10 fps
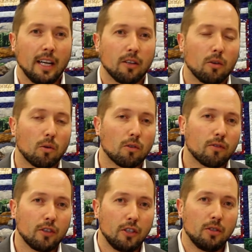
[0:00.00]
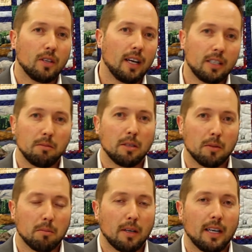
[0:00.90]
And in order for you and I to be
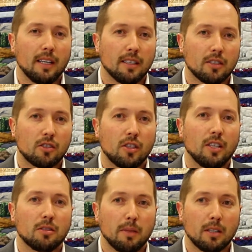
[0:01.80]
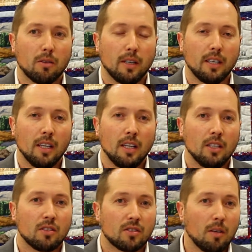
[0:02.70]
able to buy and exchange Bitcoin,
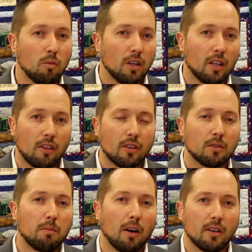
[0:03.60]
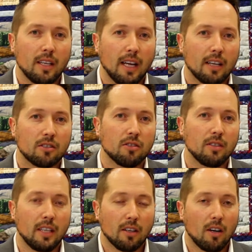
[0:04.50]
someone, a third party, has to
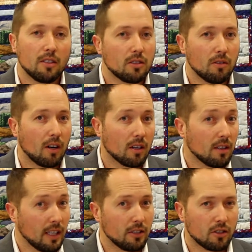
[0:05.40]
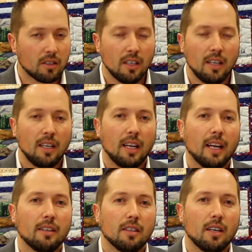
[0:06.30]
get onto our ledger
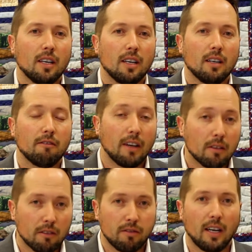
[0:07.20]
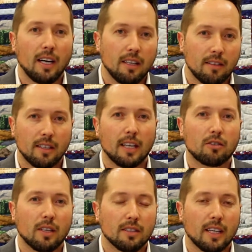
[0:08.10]
and verify that
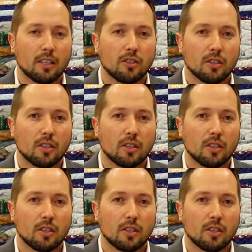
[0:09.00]
that transaction